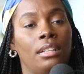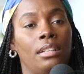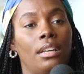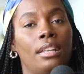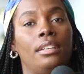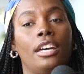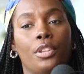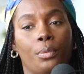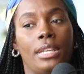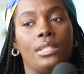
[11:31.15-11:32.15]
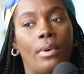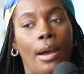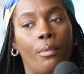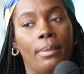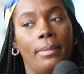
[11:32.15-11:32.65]
another reason why
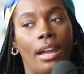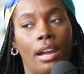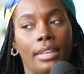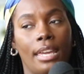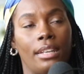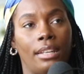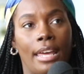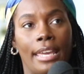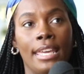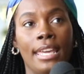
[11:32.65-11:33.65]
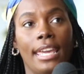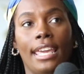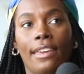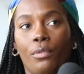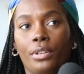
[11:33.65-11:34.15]
women are kind of like,
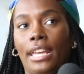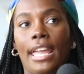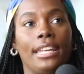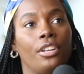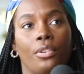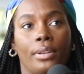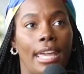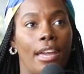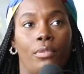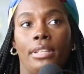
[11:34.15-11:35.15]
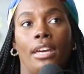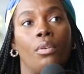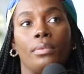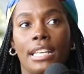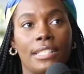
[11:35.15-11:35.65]
if we're dating, okay. If we
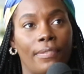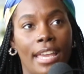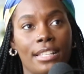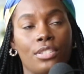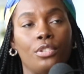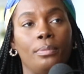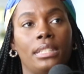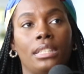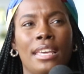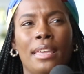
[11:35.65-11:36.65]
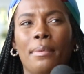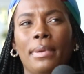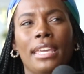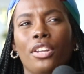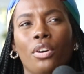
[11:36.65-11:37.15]
don't, that's fine too, because
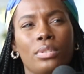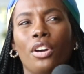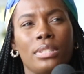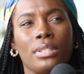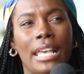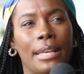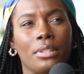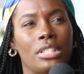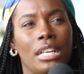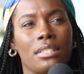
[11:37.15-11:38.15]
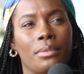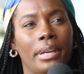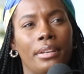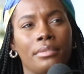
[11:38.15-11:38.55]
men don't take rejection well.